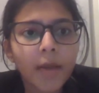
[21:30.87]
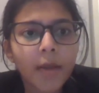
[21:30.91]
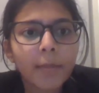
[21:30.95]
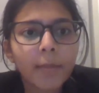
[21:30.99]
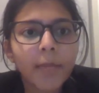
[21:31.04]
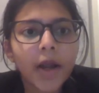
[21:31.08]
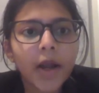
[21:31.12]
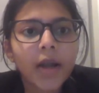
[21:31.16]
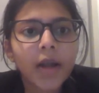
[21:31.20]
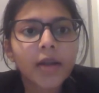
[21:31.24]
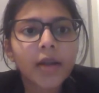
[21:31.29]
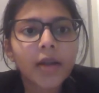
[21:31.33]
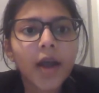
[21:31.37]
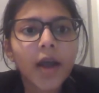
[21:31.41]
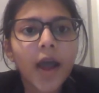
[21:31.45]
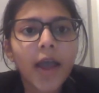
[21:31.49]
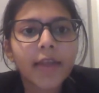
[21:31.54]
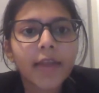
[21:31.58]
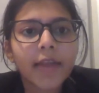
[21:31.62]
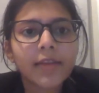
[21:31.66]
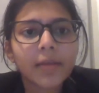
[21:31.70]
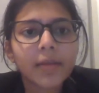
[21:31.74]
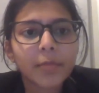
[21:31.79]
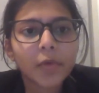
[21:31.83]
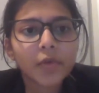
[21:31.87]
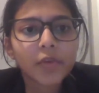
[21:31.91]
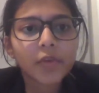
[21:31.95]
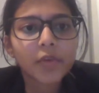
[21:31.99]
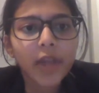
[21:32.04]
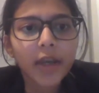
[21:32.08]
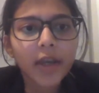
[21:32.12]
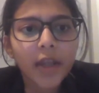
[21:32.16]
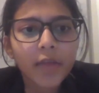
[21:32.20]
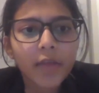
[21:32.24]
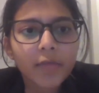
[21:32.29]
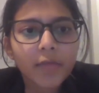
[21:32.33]
But I suppose
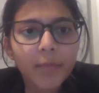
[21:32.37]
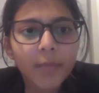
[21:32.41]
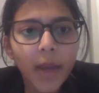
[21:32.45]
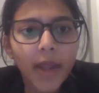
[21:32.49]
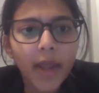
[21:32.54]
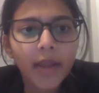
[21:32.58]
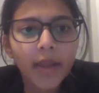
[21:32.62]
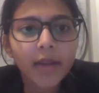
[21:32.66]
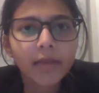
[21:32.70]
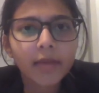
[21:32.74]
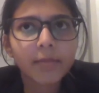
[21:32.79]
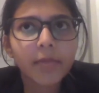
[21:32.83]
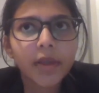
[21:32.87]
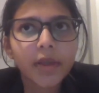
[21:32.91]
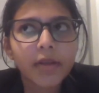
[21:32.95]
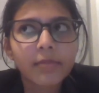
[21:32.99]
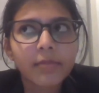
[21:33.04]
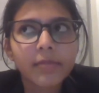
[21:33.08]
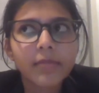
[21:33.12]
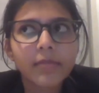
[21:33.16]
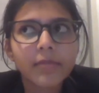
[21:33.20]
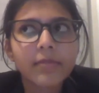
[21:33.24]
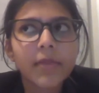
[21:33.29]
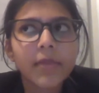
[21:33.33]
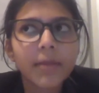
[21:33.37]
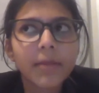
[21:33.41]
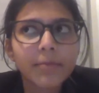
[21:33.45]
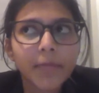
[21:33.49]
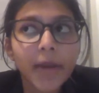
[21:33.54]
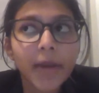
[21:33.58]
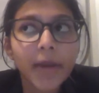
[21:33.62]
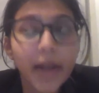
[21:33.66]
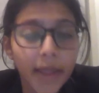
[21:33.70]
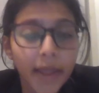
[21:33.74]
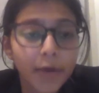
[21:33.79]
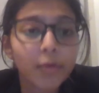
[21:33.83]
that
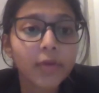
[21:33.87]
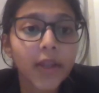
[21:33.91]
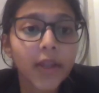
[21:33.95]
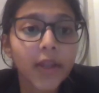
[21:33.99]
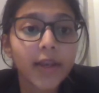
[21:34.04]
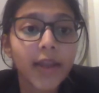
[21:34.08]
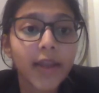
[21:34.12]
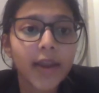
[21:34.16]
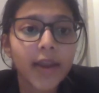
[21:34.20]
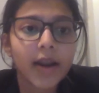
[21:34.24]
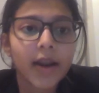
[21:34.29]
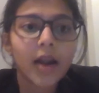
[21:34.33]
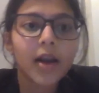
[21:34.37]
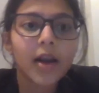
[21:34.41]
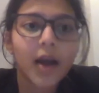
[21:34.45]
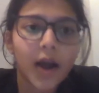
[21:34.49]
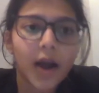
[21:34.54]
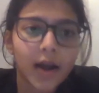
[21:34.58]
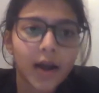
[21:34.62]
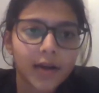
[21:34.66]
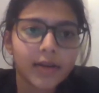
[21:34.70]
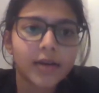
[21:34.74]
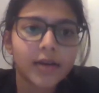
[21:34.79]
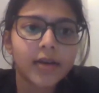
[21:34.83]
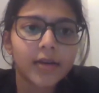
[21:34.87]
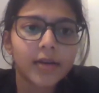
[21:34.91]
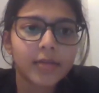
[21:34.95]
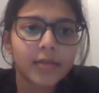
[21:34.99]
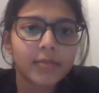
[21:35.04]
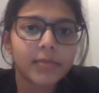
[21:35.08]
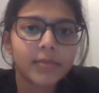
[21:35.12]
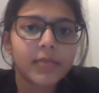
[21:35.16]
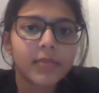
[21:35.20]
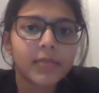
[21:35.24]
I know that there are other